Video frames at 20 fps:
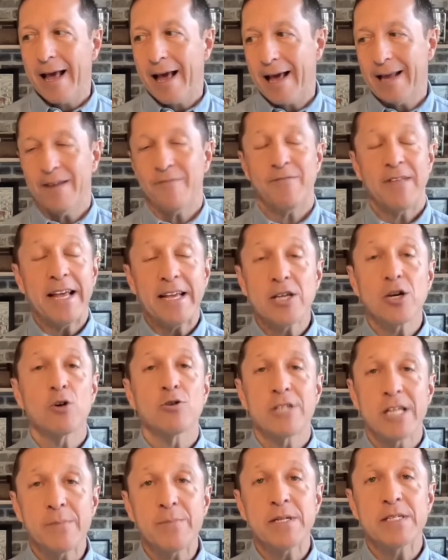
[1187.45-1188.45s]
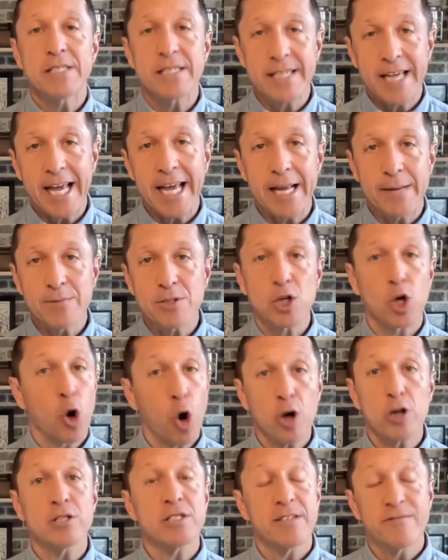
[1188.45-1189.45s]
And if they can go deep into games, the
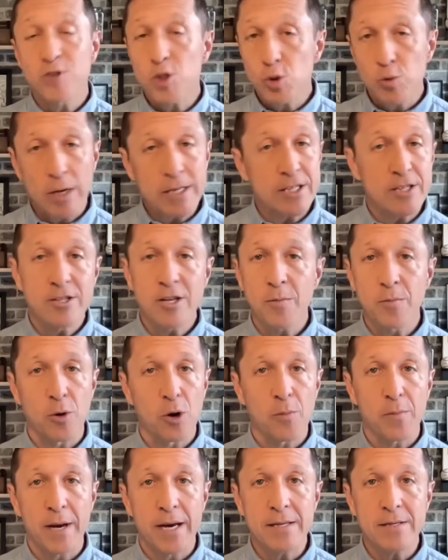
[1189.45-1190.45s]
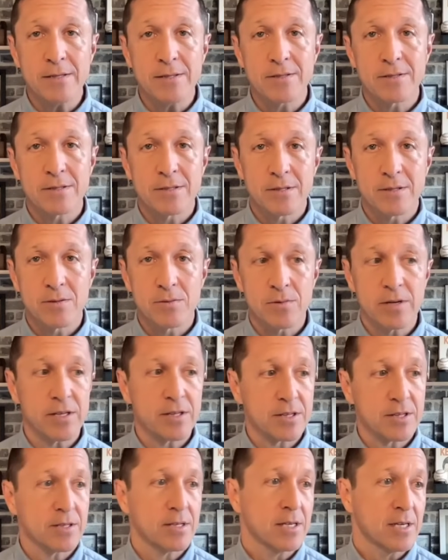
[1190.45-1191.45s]
Cardinals have strengthened their bullpen
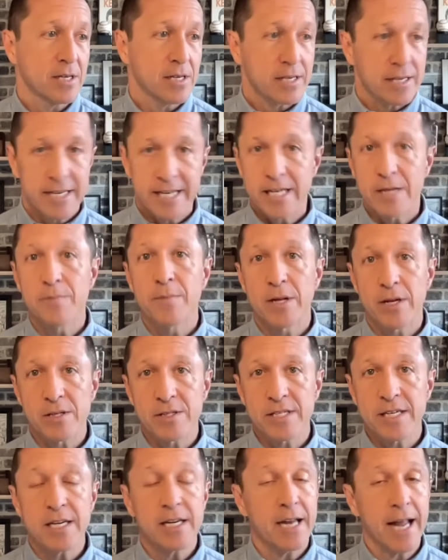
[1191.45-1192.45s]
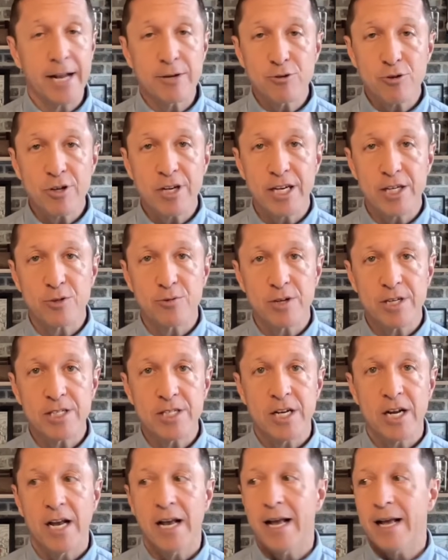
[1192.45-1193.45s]
with Keenan Middleton and Andrew
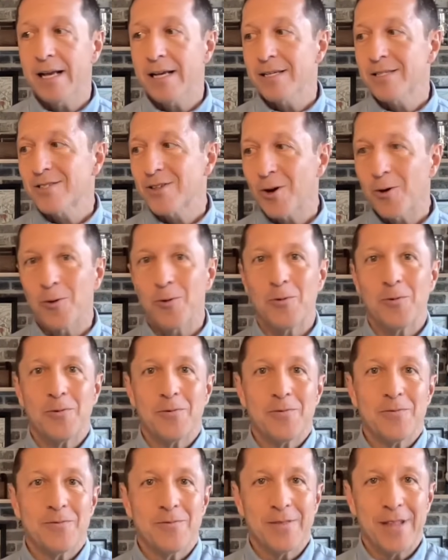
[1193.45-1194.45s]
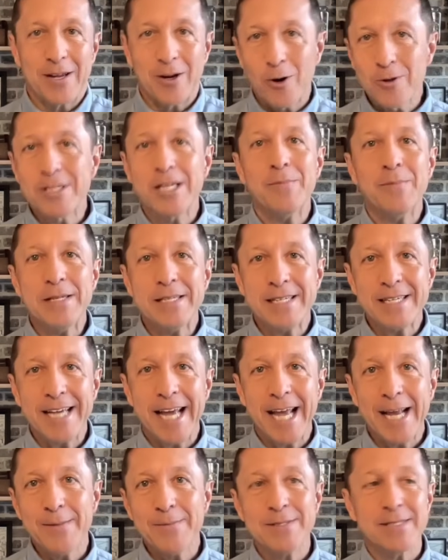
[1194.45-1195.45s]
Kittredge. So They go deep into
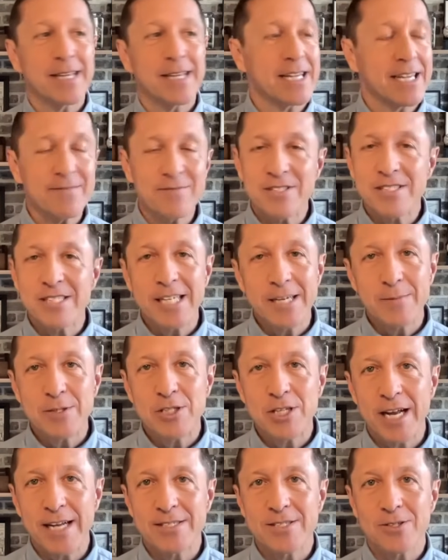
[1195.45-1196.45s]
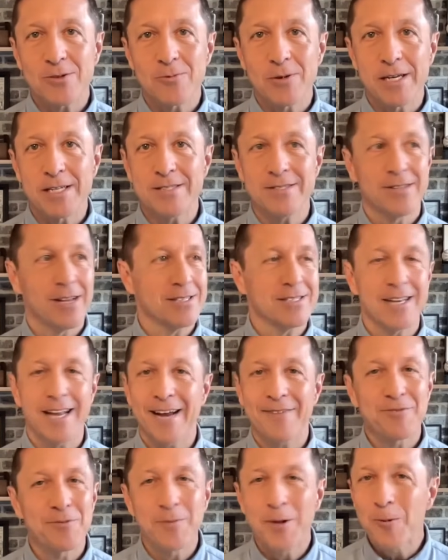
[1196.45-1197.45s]
games. They give the team a chance to win. Doesn't
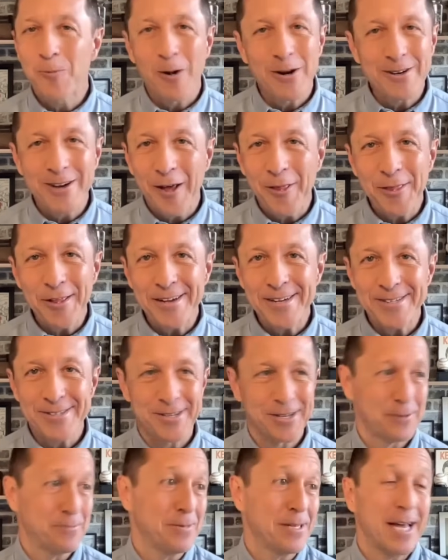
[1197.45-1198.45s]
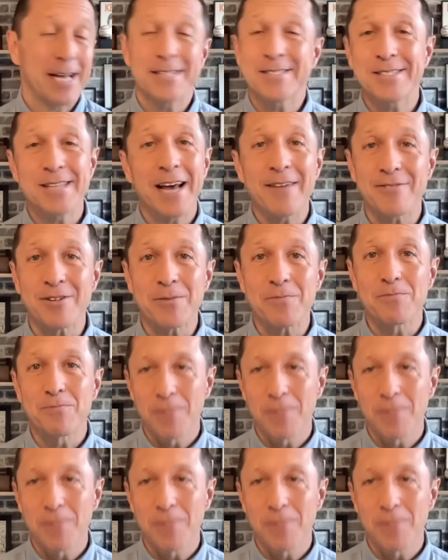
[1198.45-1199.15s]
have to be 1-0. Can be 8-7.